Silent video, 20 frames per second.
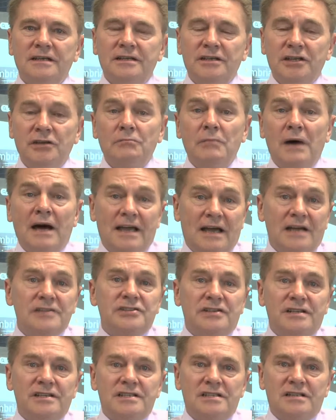You might
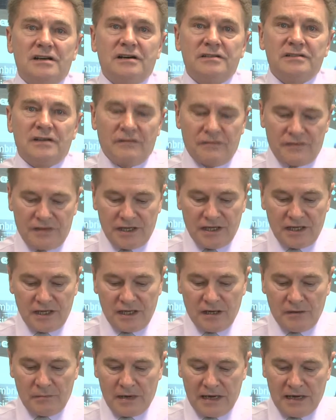actually start off
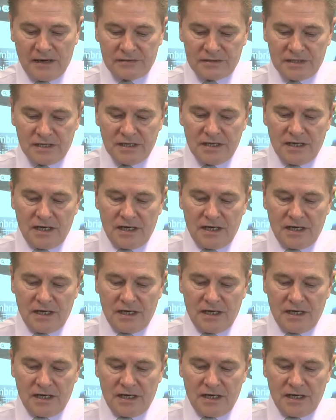thinking about